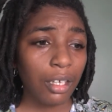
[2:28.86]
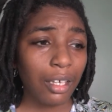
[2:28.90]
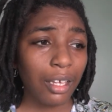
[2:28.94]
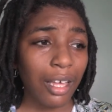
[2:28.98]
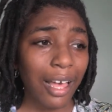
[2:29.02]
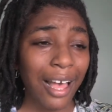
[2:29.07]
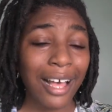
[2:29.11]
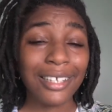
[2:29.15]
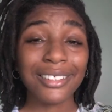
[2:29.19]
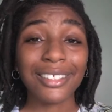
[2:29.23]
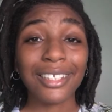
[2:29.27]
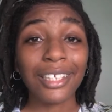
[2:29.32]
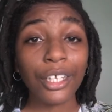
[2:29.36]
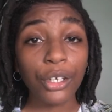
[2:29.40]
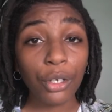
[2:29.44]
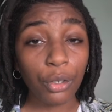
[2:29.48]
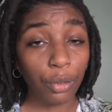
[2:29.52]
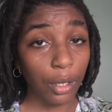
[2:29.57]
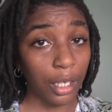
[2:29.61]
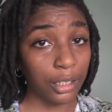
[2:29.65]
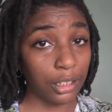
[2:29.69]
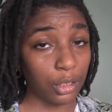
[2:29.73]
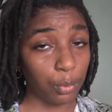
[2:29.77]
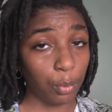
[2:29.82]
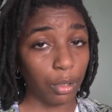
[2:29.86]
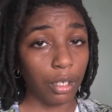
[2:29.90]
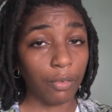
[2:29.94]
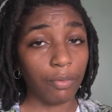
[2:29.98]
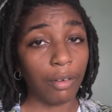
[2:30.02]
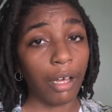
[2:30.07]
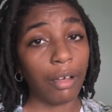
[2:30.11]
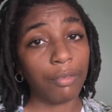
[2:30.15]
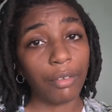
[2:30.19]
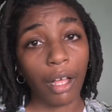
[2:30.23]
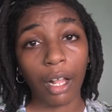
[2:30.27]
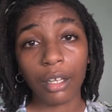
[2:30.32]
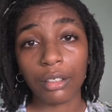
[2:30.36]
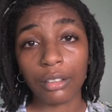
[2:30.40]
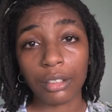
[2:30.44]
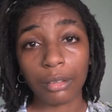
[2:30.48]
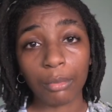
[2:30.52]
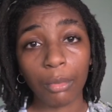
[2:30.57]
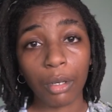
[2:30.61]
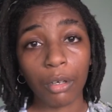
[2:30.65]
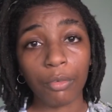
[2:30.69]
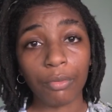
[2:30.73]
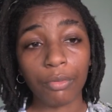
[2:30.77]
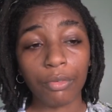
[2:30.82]
as little as $25 a
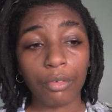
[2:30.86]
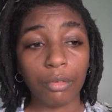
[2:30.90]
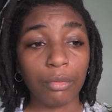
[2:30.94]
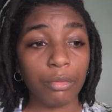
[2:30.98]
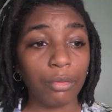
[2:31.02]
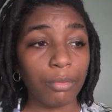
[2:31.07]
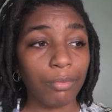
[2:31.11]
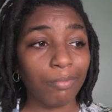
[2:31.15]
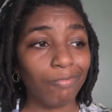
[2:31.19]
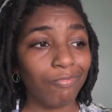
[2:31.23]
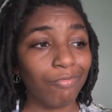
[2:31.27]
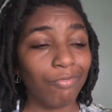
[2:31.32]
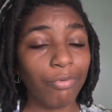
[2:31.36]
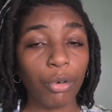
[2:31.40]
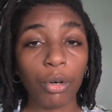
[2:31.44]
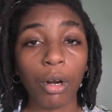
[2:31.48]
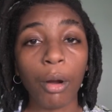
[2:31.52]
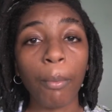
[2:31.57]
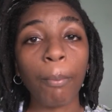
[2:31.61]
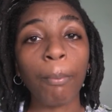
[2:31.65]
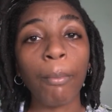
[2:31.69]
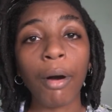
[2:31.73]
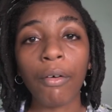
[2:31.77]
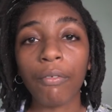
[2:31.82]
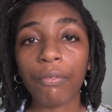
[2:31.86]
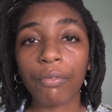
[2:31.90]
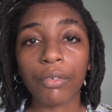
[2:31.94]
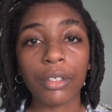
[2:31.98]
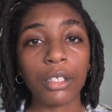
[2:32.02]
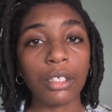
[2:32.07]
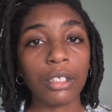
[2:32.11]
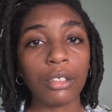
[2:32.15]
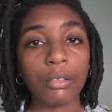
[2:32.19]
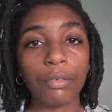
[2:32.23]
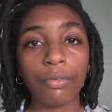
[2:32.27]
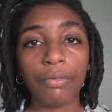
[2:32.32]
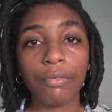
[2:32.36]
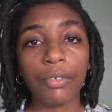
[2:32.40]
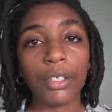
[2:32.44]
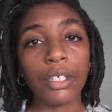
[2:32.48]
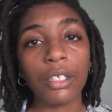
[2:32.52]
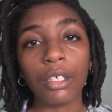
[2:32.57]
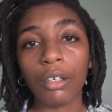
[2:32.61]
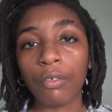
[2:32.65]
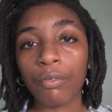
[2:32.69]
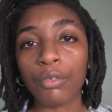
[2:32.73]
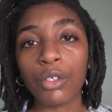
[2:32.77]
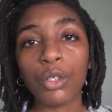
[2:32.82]
month for a monthly fee
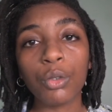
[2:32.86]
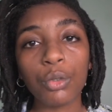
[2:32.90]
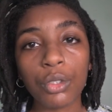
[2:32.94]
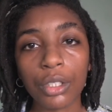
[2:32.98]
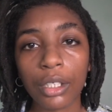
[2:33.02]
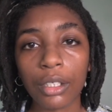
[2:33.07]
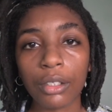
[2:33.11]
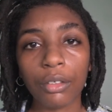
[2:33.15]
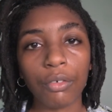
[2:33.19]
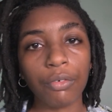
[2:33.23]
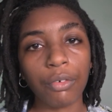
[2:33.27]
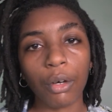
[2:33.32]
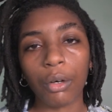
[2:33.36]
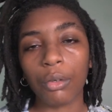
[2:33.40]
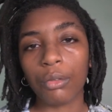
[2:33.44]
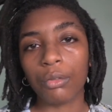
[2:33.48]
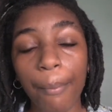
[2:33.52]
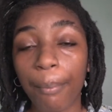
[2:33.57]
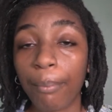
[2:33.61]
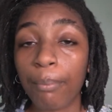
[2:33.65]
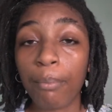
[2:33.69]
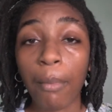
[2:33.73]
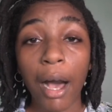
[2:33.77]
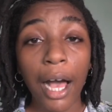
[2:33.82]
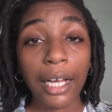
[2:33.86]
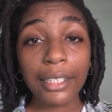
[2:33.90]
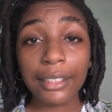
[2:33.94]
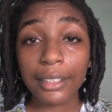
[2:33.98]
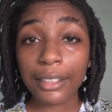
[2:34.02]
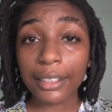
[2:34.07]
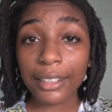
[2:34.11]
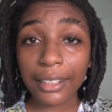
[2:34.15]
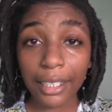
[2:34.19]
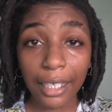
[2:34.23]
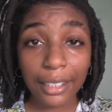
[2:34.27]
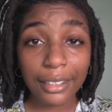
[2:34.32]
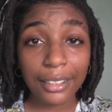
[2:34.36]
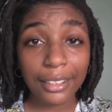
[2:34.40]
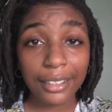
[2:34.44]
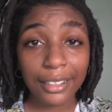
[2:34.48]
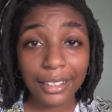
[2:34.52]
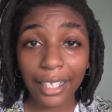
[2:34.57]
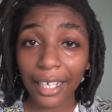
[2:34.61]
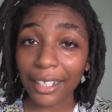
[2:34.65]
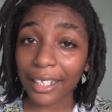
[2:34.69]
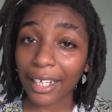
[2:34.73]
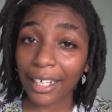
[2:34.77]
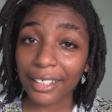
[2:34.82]
of using the phone. My suggestion,
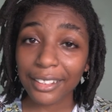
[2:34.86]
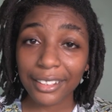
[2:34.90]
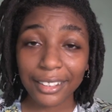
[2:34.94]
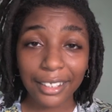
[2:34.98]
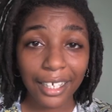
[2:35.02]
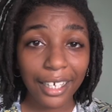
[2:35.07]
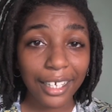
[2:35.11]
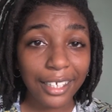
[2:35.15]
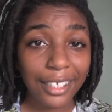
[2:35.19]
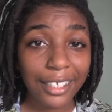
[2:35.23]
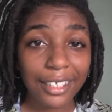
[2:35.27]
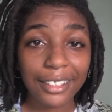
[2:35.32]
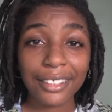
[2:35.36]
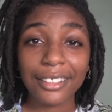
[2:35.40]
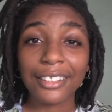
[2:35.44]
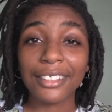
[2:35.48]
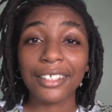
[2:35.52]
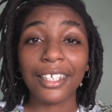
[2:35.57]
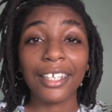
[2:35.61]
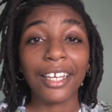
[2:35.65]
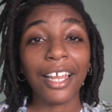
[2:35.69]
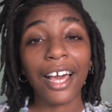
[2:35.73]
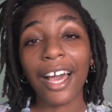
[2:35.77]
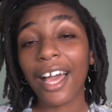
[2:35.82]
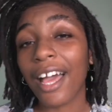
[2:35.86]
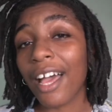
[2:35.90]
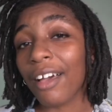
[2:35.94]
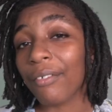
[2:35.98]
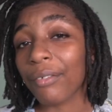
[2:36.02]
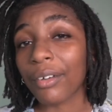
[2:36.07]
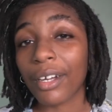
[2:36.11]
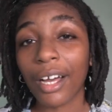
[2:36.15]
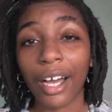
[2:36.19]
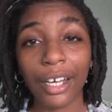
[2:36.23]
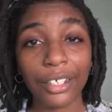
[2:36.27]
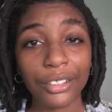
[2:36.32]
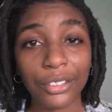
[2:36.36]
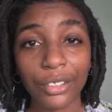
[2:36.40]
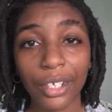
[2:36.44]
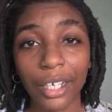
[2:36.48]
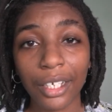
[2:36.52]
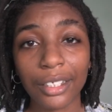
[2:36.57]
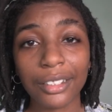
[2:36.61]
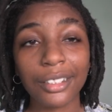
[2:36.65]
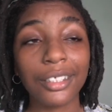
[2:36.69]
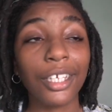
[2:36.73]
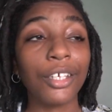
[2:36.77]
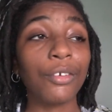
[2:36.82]
like I said, is to not have
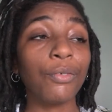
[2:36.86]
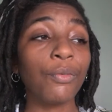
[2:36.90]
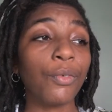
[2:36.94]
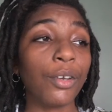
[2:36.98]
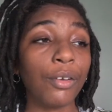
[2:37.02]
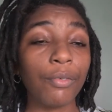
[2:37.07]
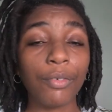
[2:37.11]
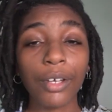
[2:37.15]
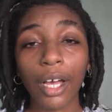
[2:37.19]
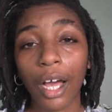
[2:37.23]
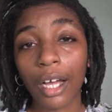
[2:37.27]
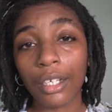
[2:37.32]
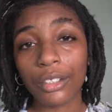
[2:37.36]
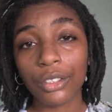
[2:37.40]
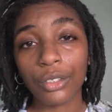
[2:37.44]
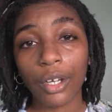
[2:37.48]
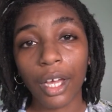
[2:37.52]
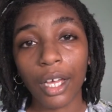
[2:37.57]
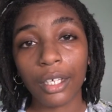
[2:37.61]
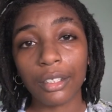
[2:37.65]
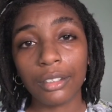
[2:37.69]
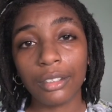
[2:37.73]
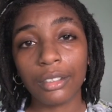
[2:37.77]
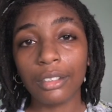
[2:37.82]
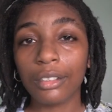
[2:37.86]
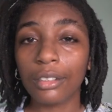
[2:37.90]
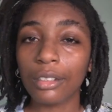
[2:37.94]
contracts. Get rid of contracts,